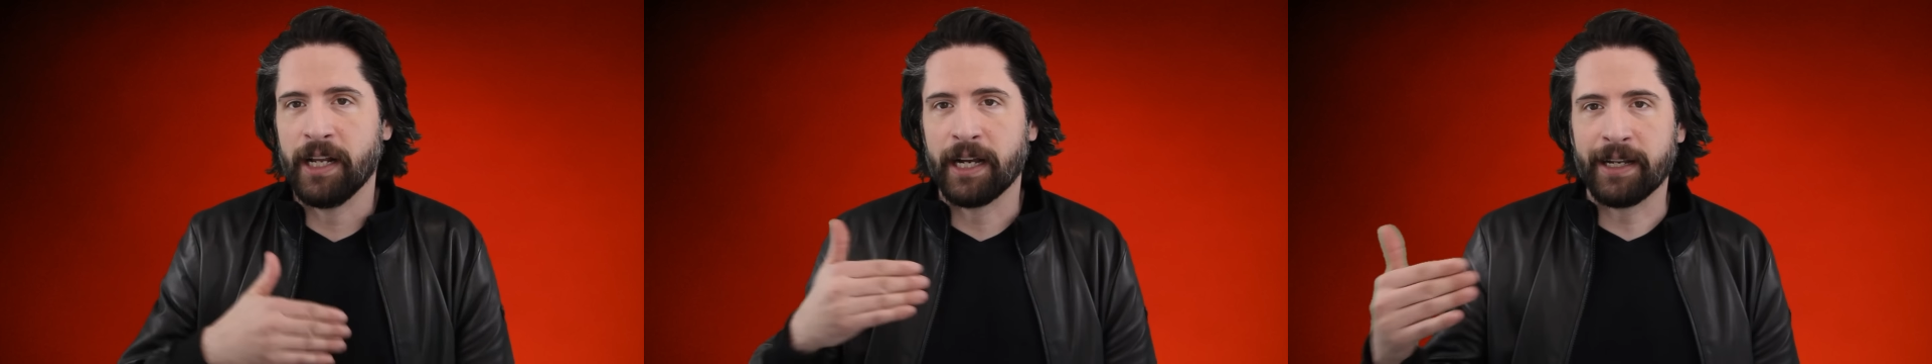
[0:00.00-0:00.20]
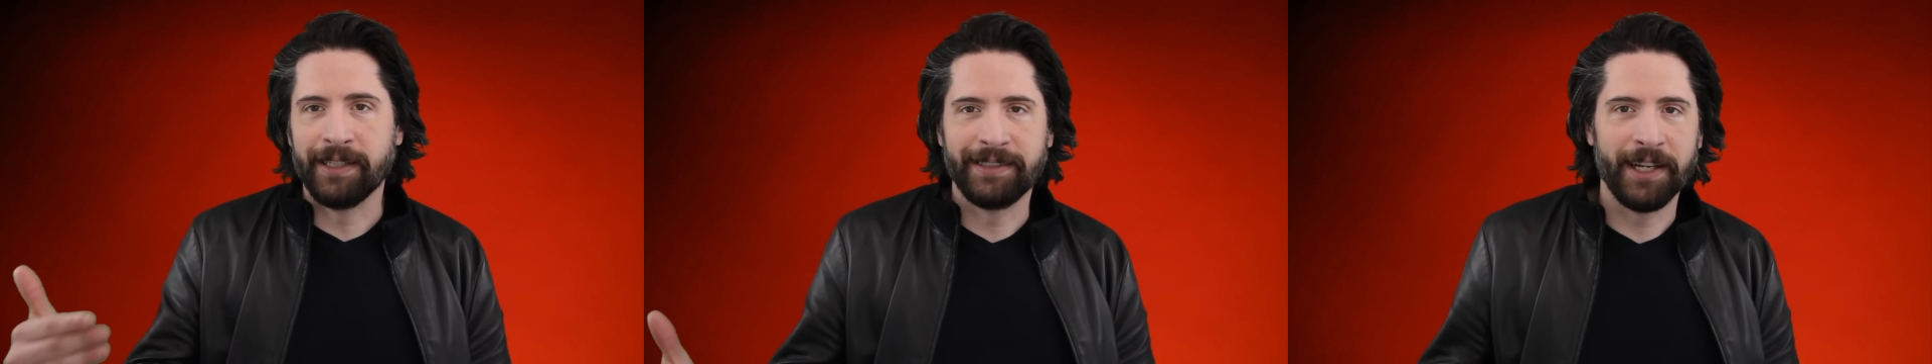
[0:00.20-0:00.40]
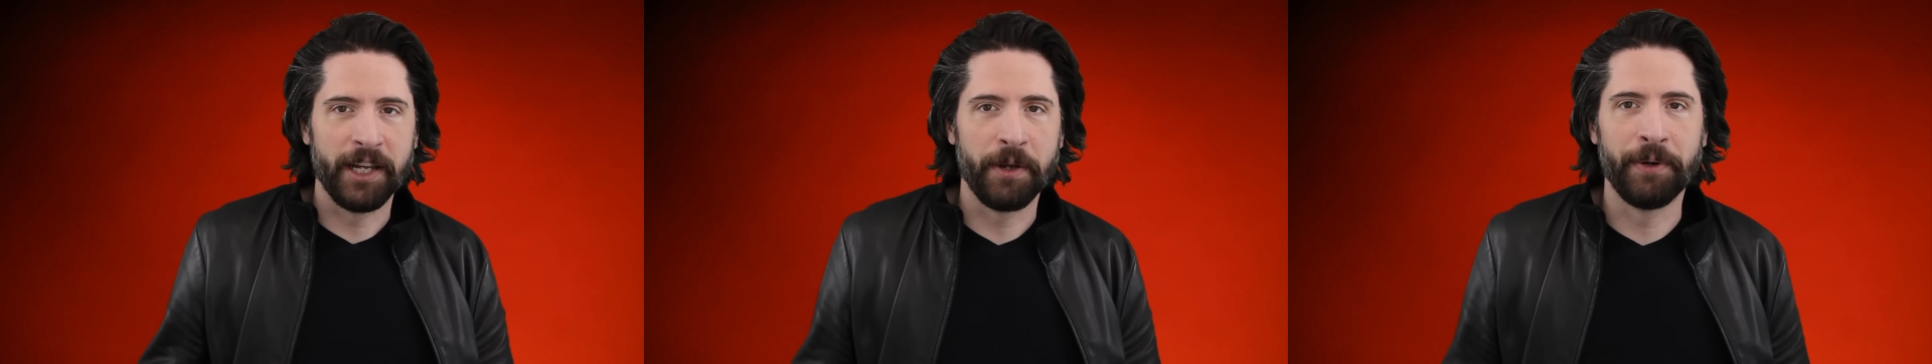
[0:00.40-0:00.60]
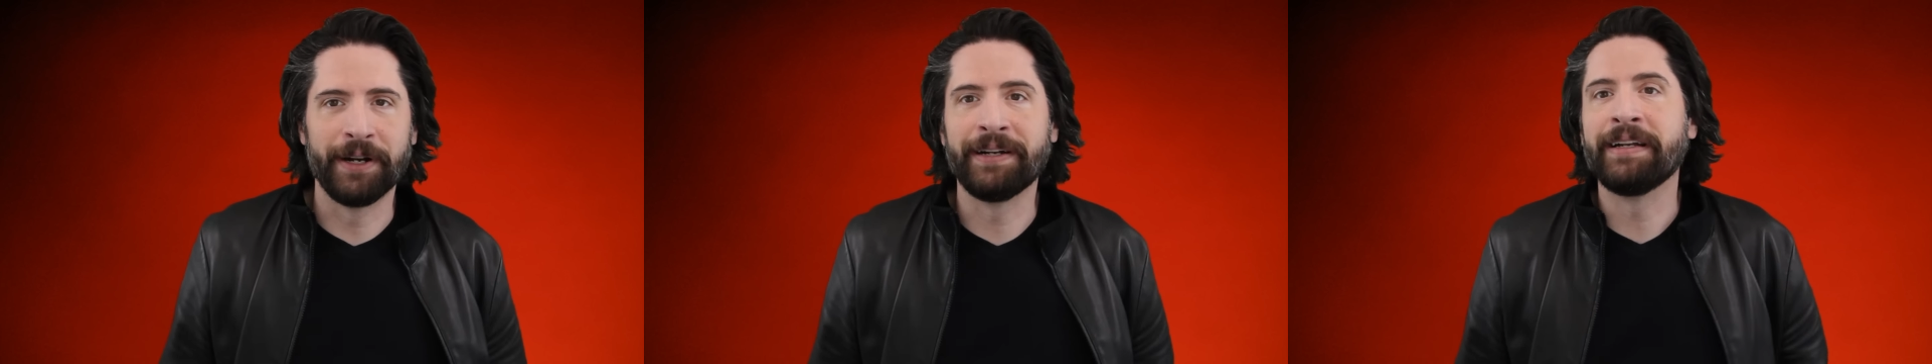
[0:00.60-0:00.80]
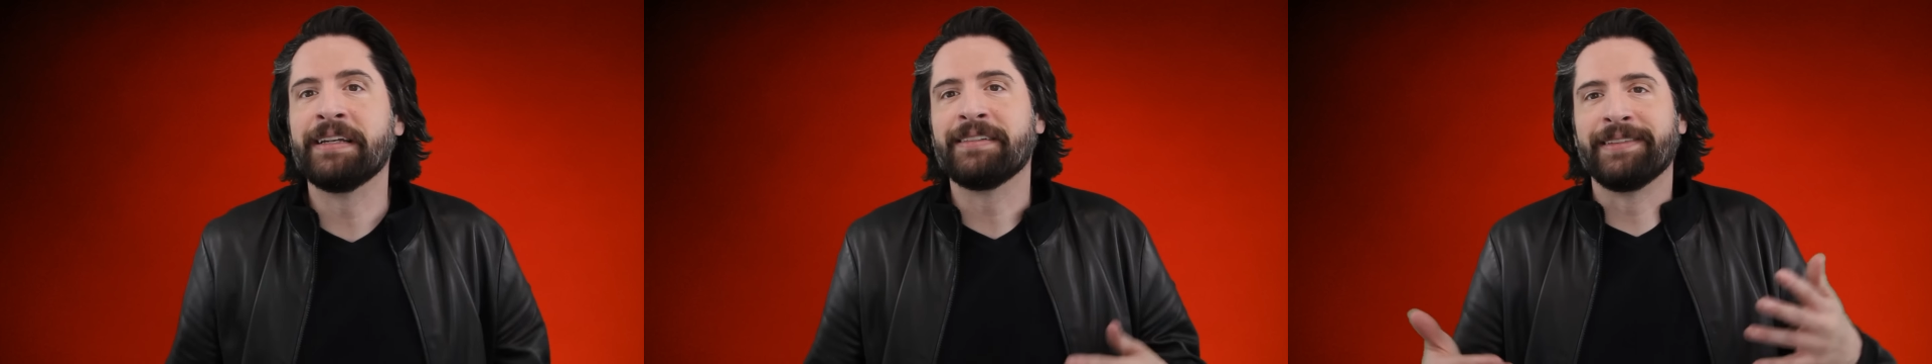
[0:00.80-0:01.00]
Not gonna tell you
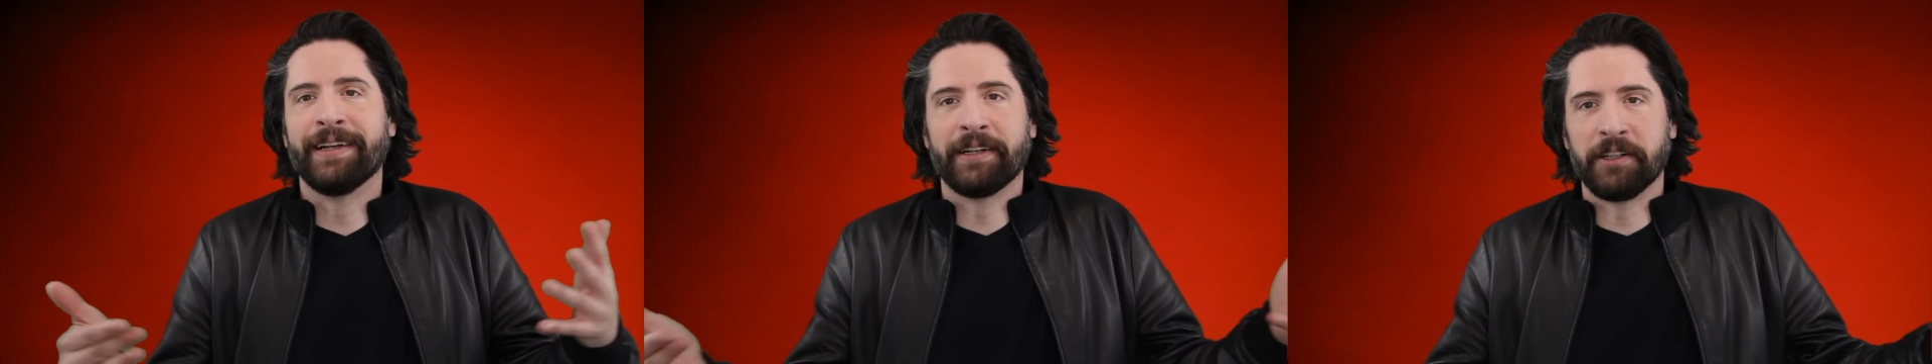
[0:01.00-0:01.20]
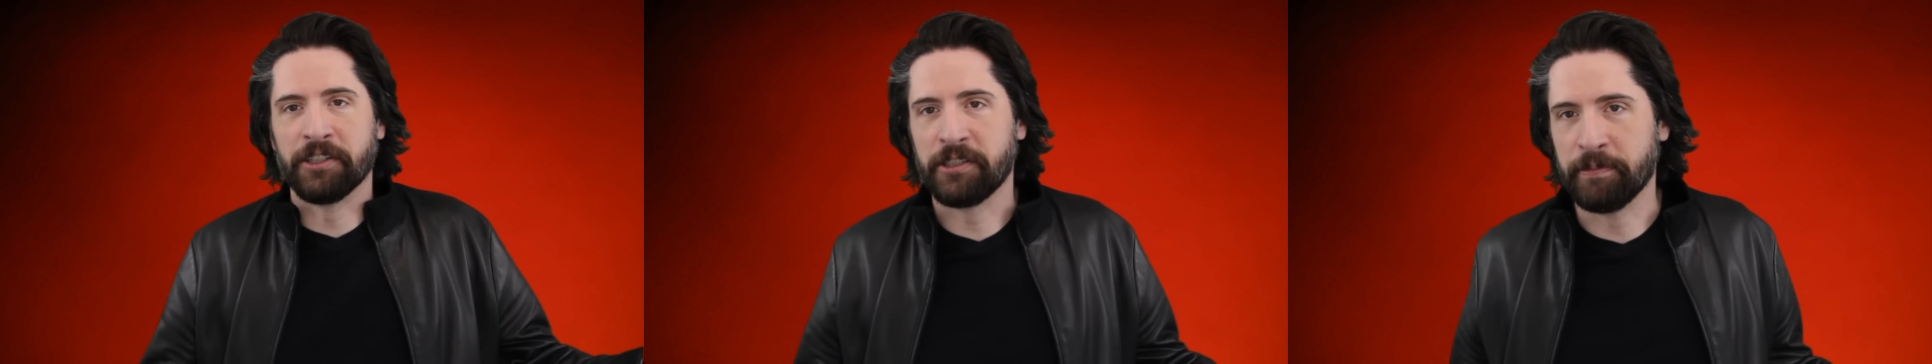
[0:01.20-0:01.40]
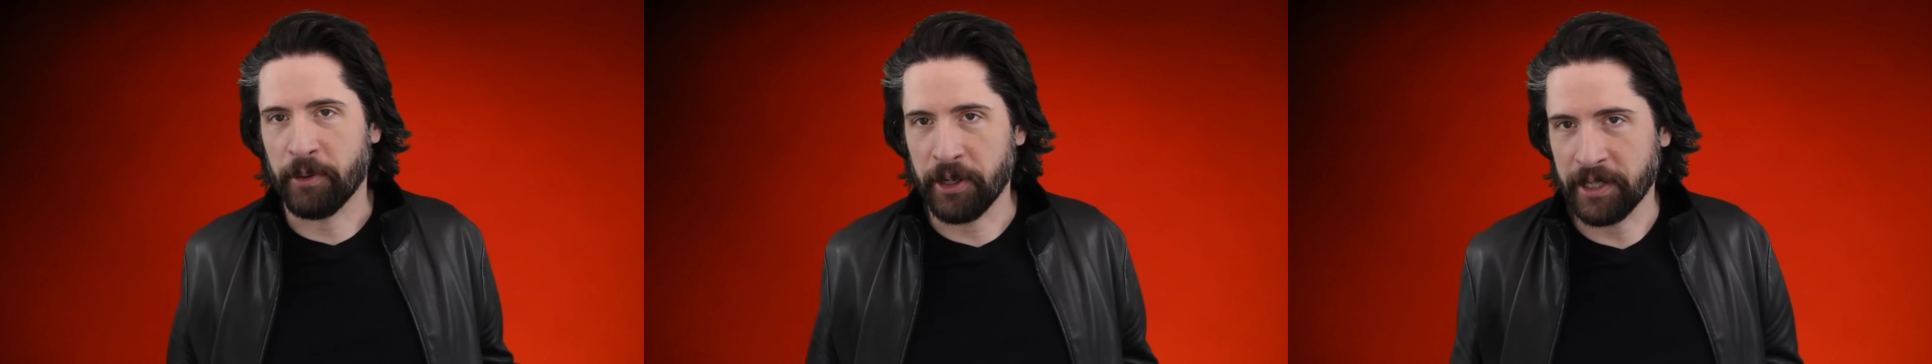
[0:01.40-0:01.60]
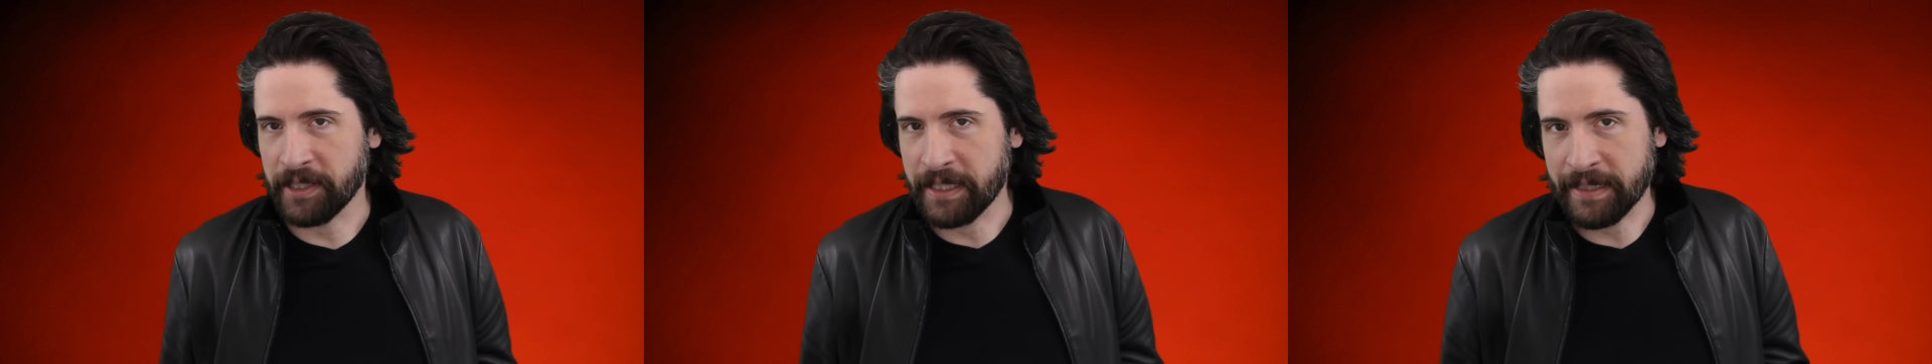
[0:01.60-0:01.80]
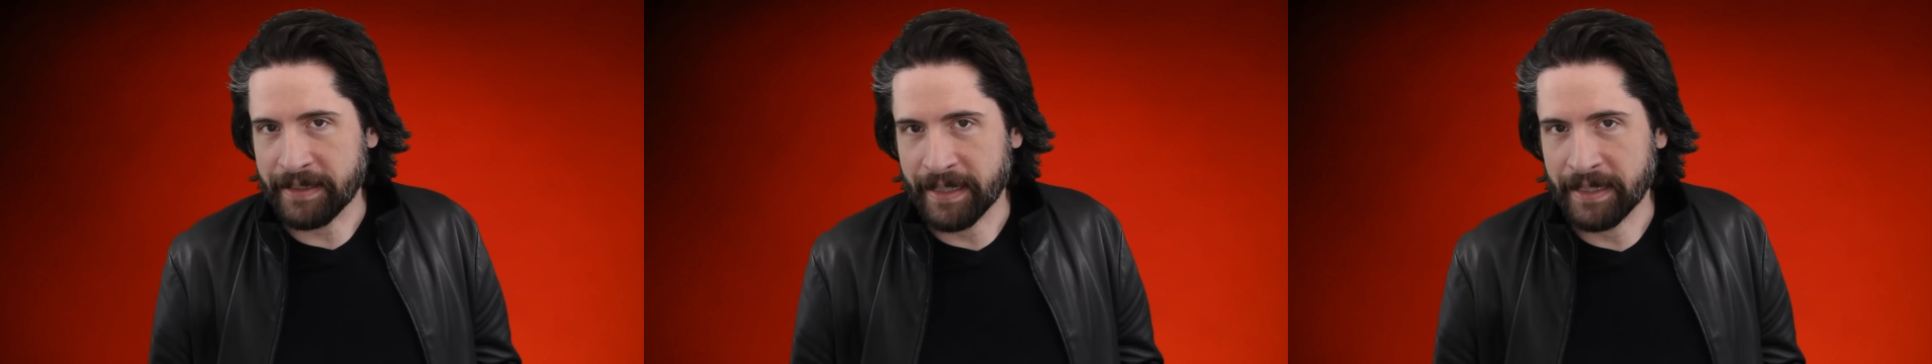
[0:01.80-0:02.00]
what it is, not gonna
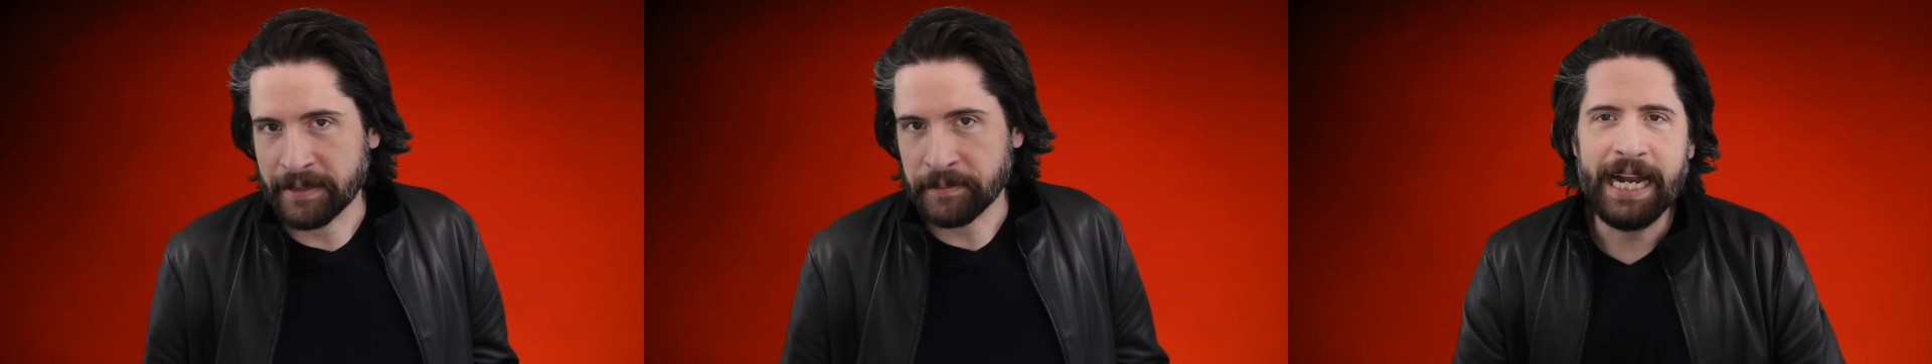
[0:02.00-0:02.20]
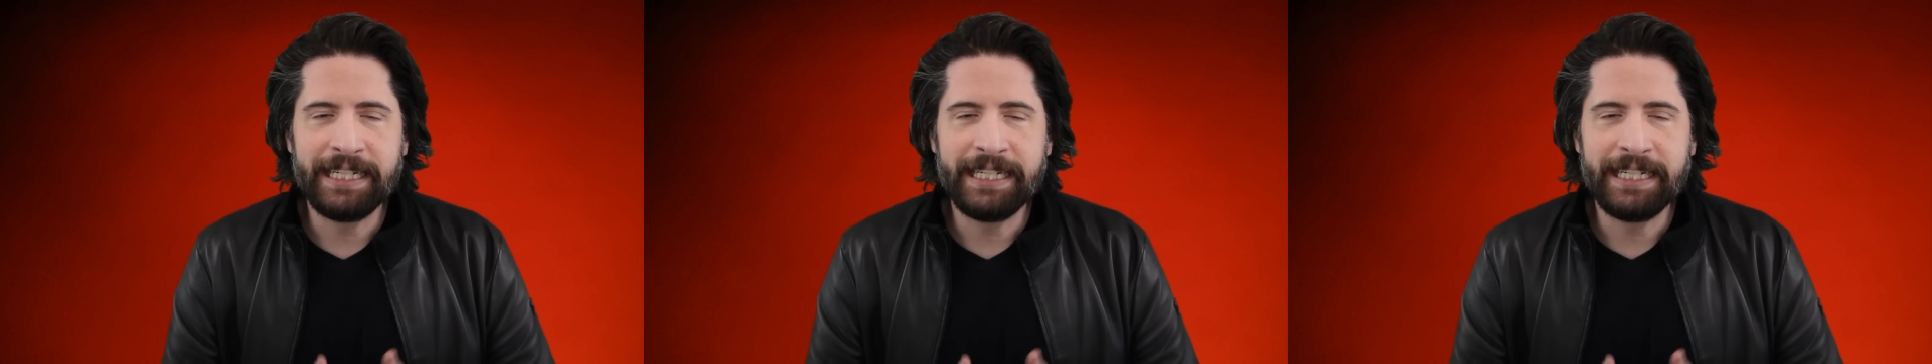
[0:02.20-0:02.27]
spoil anything.